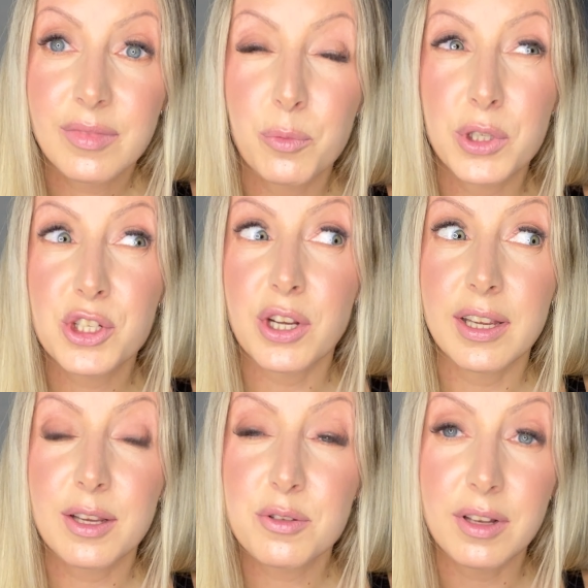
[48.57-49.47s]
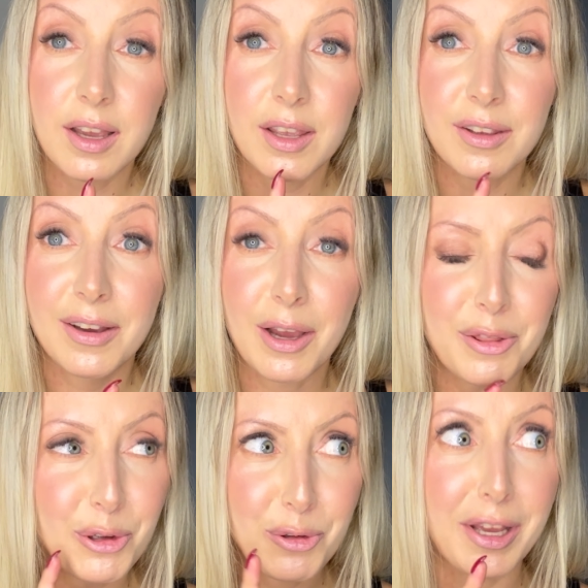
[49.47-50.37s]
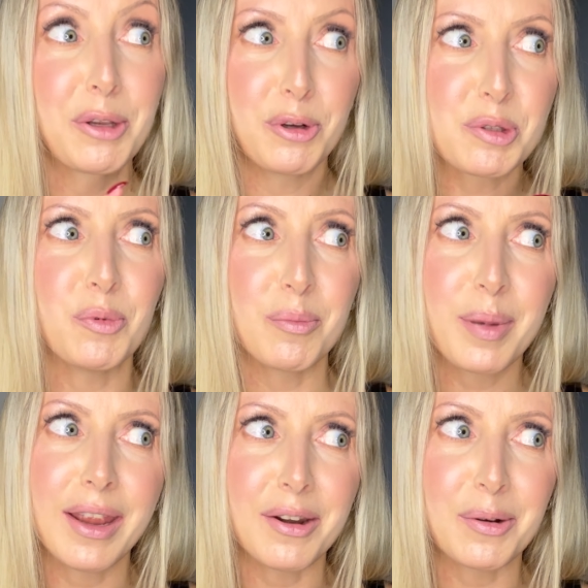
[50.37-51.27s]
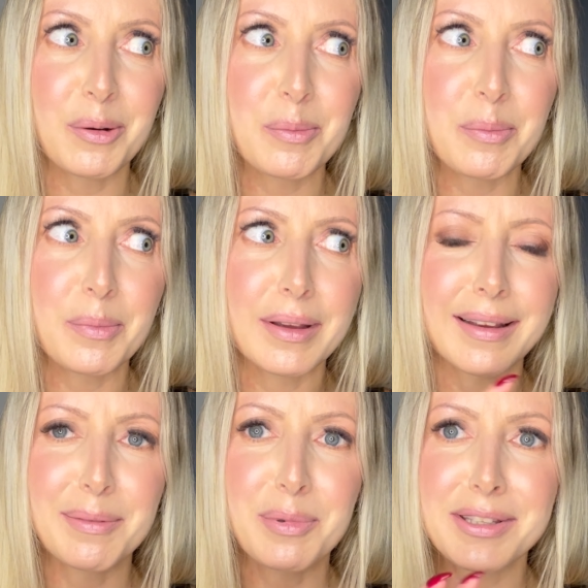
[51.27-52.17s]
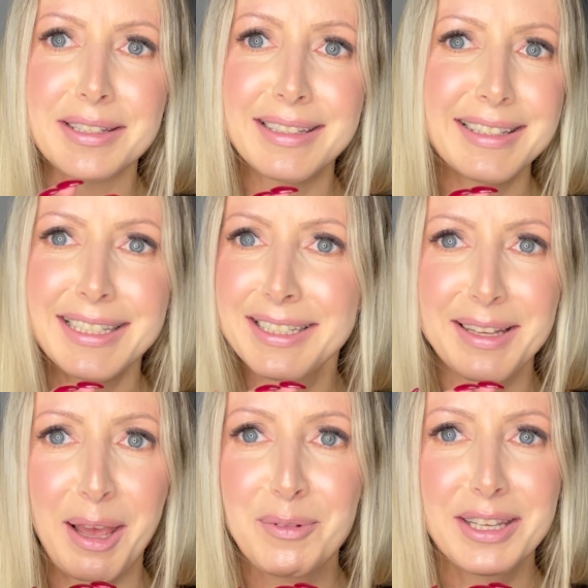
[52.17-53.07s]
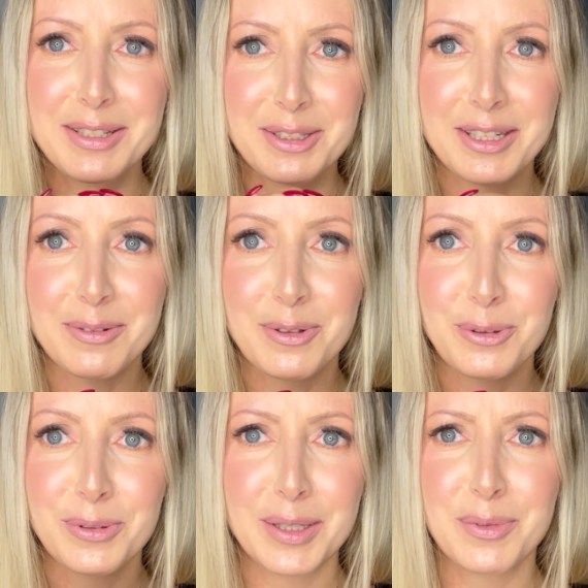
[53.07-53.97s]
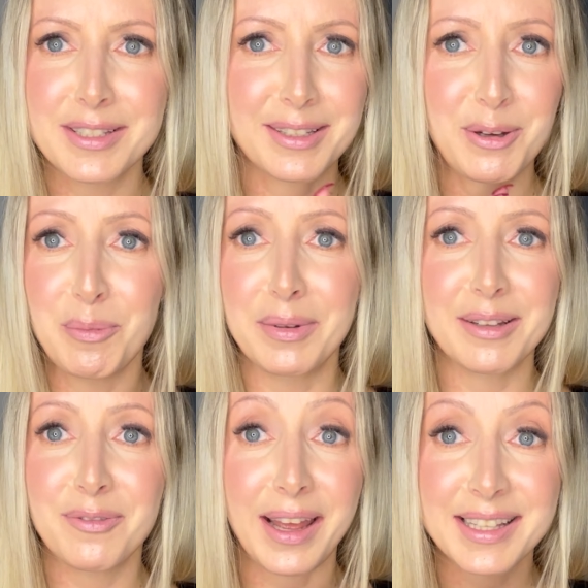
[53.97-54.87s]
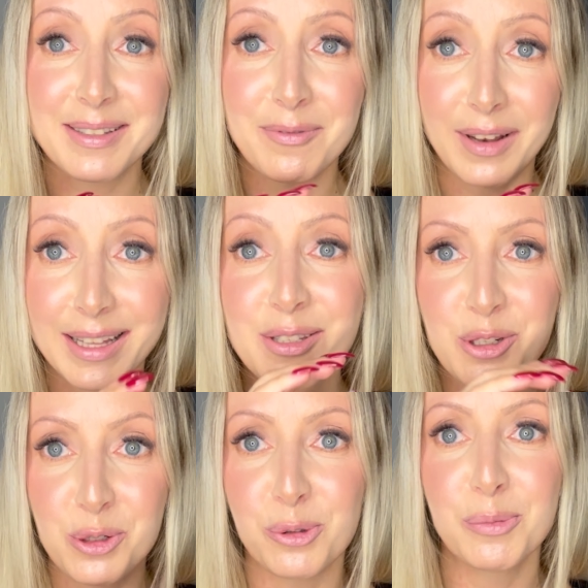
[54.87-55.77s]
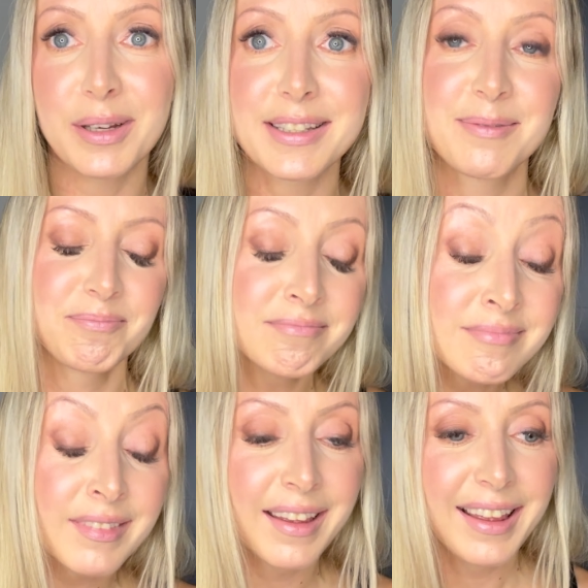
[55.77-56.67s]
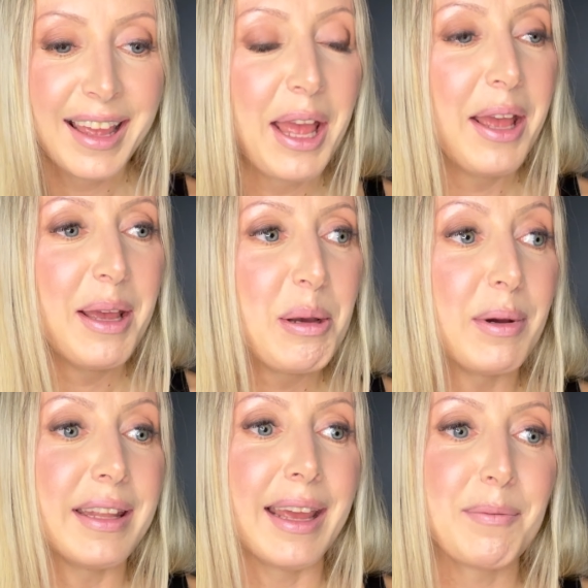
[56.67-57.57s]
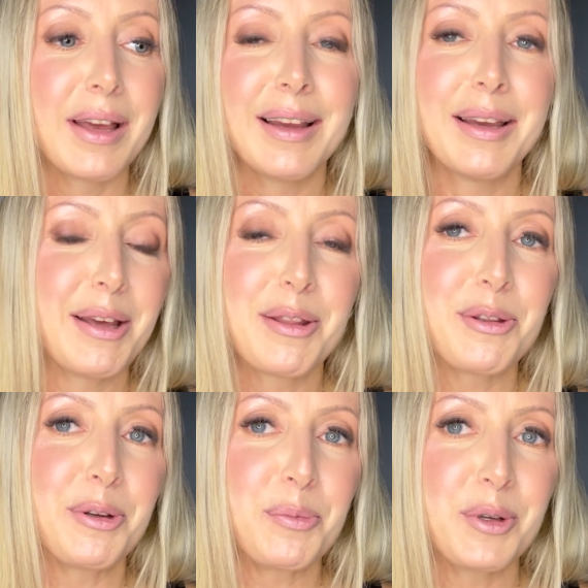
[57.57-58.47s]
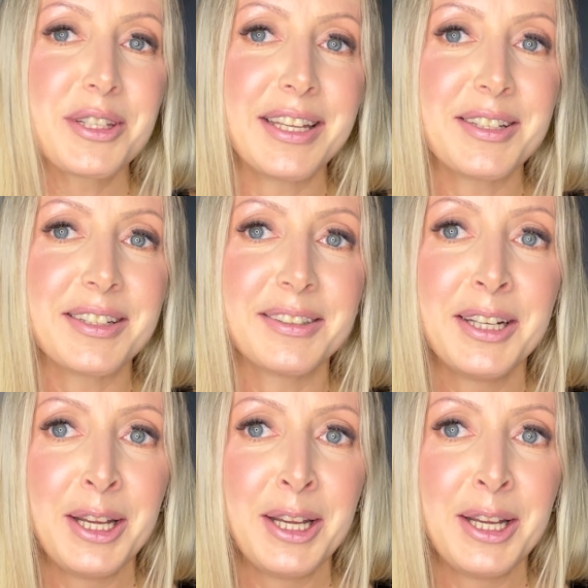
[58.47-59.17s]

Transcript: which I actually I I thought I got one pair uh, but it didn't have a kitten heel though it was a complete fat flat shoe but but yeah I I thought it was kitten heel